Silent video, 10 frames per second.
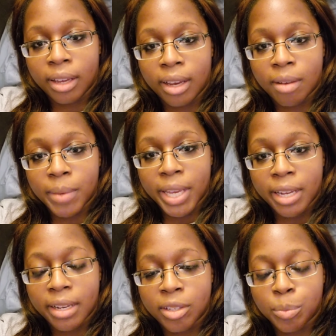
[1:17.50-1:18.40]

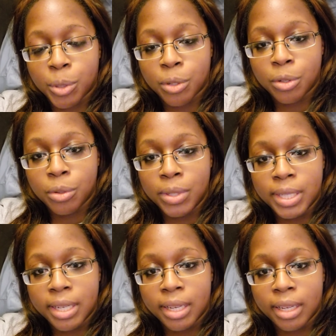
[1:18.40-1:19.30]
and it's
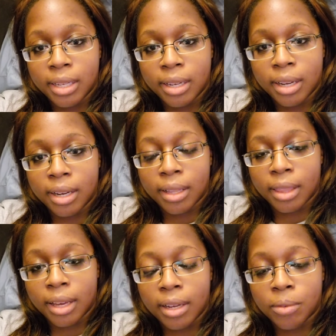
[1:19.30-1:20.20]
producing
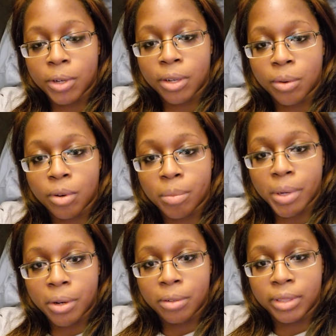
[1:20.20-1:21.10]
thyroid
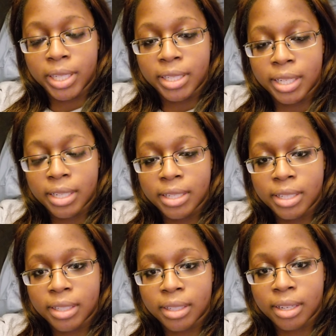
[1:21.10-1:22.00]
hormone, they tend
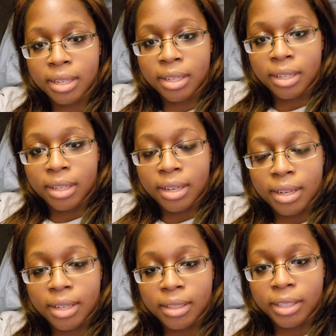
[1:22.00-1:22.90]
to
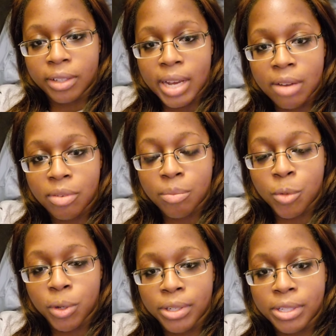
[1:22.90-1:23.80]
have a
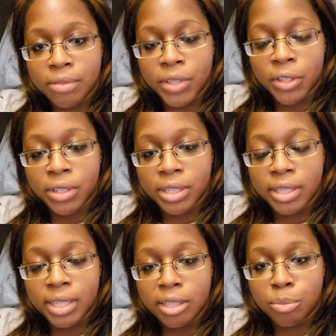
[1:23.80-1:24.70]
more severe
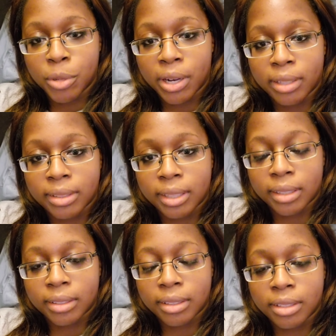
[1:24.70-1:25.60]
disease
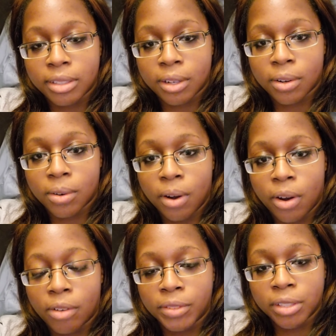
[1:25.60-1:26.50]
process. And so
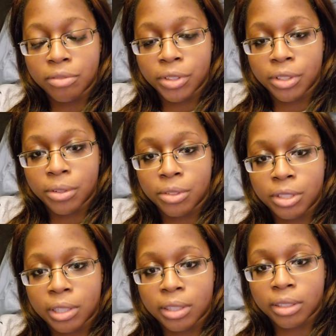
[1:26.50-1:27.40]
often for those
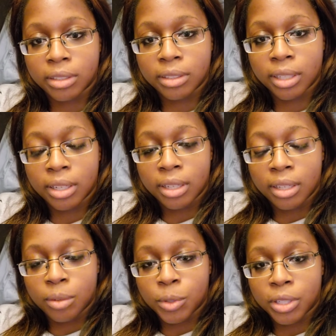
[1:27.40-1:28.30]
dogs,
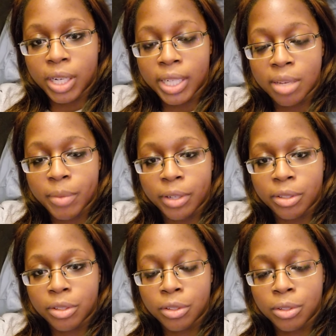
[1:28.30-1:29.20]
we're talking about
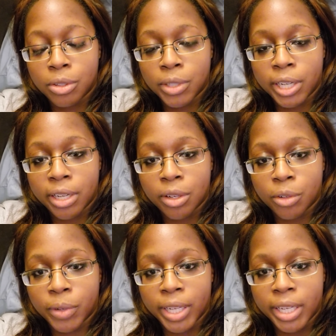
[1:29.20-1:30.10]
surgery or
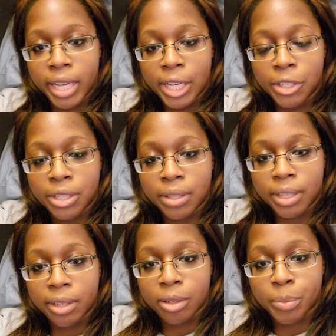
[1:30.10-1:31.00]
radiation
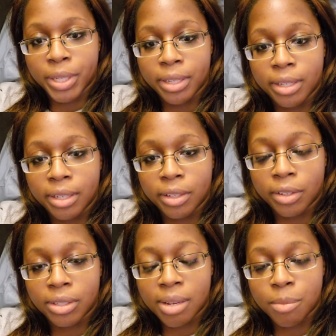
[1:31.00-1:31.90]
therapy,
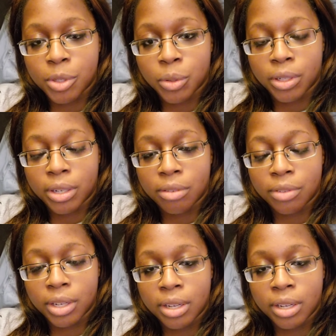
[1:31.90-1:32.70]
some sort of